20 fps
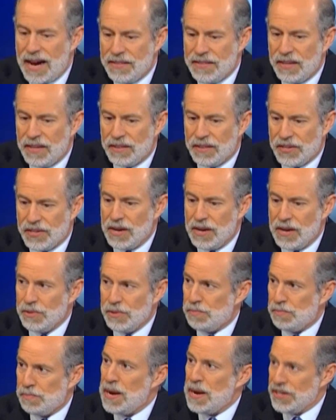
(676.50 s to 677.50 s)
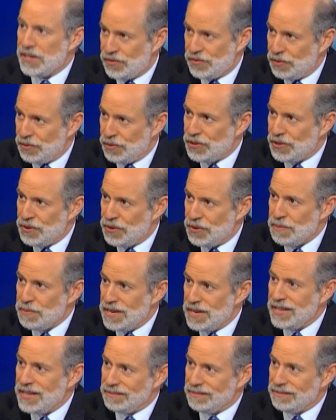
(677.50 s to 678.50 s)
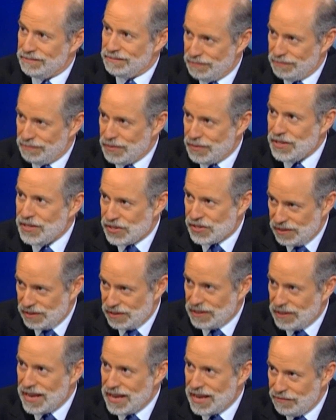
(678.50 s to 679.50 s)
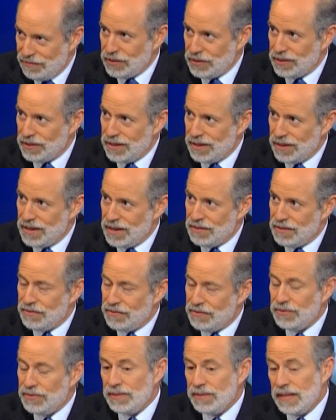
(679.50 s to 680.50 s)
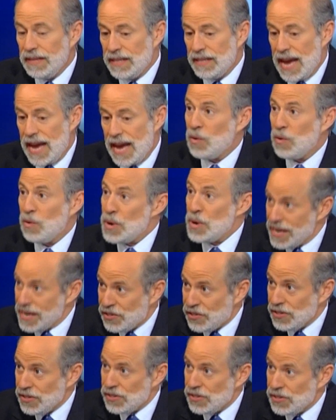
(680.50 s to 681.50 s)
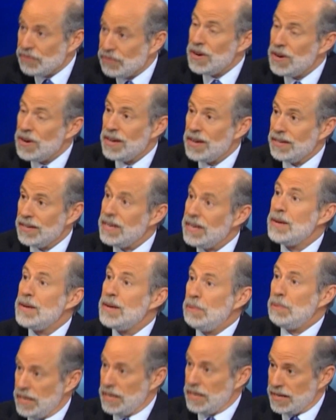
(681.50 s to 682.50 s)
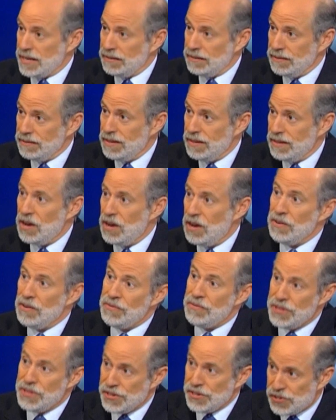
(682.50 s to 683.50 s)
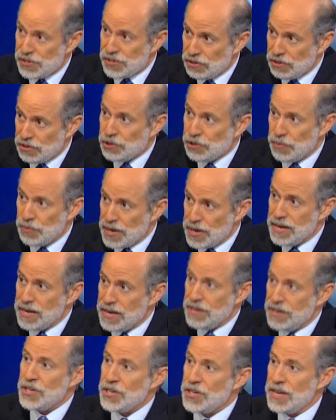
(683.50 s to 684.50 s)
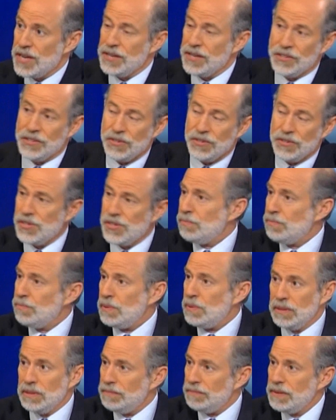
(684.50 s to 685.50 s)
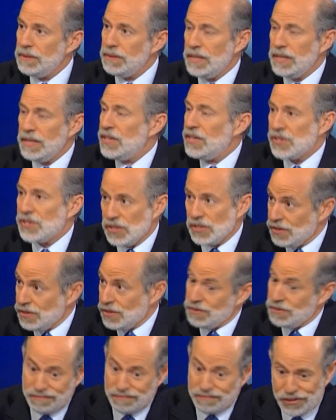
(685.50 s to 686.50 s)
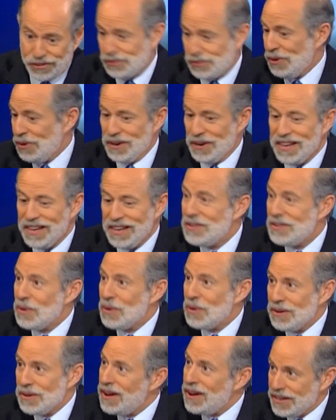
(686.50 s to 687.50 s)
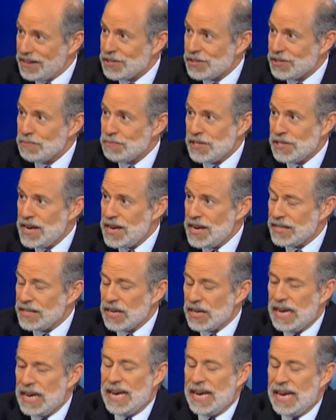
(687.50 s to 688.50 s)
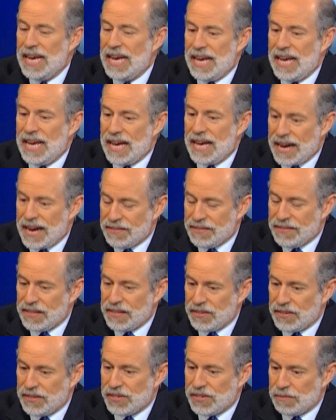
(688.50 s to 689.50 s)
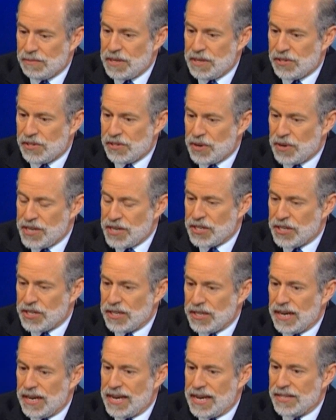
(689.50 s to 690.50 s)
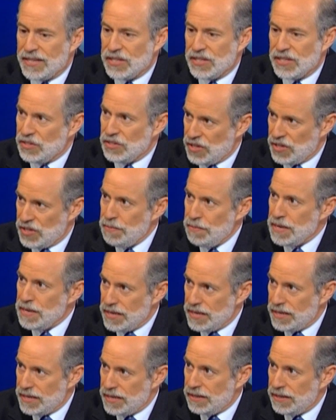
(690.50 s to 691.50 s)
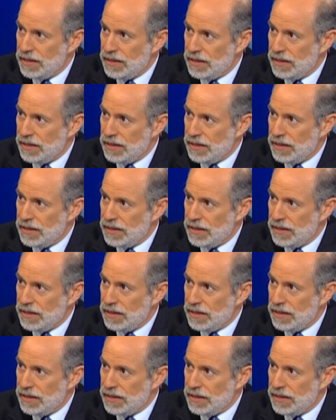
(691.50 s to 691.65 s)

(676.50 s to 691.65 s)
think the time has passed for attributing this level of acquiescence, if not enabling, of this Sharia agenda to simple innocence or honest mistakes. I think this administration has exhibited